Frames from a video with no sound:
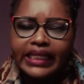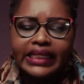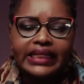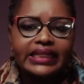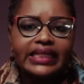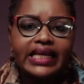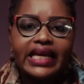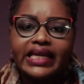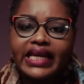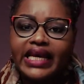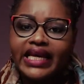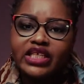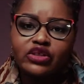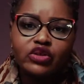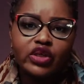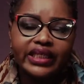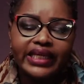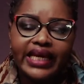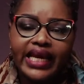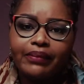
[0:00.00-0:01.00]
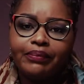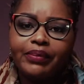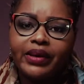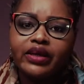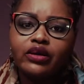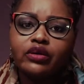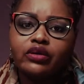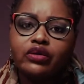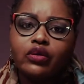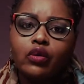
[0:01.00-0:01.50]
It can actually
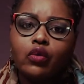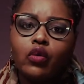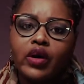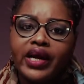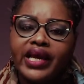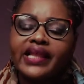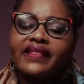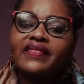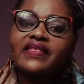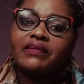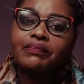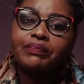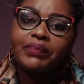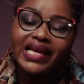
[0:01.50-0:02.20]
happen where the